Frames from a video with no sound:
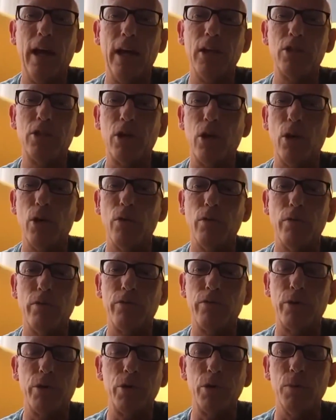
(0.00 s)
And so
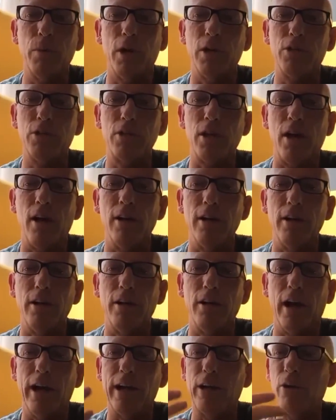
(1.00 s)
for 2 months
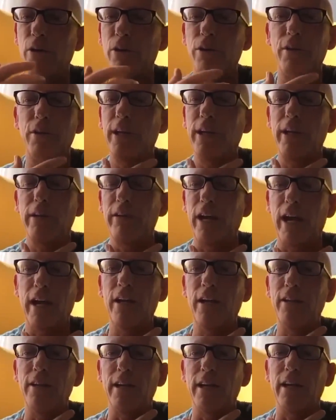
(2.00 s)
solid, I couldn't think of
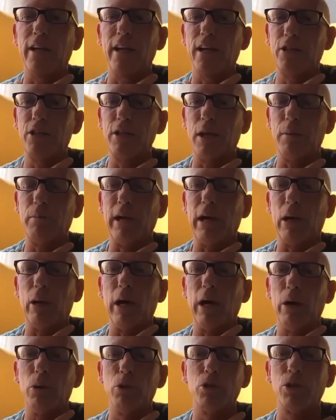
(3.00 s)
anything except how
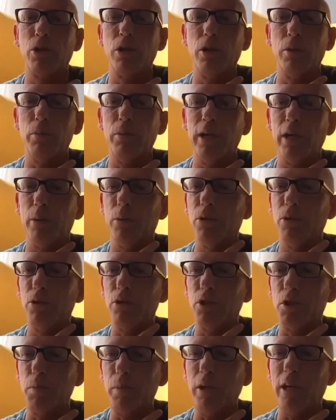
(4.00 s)
I was going to be able
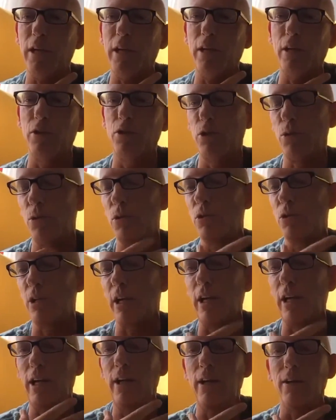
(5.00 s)
to speak as soon as
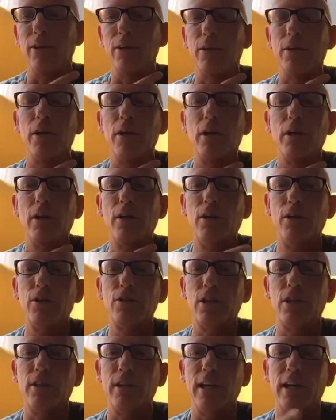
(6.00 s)
I healed,
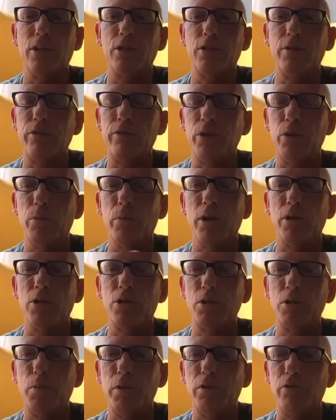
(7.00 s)
because it takes a few
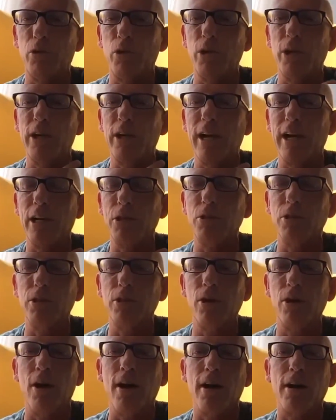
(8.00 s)
months before you can actually
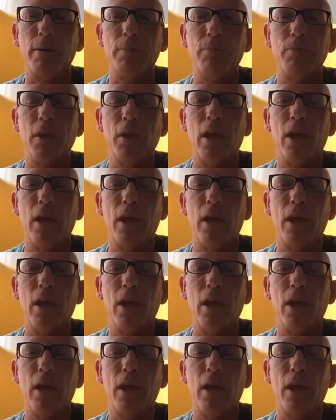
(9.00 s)
talk.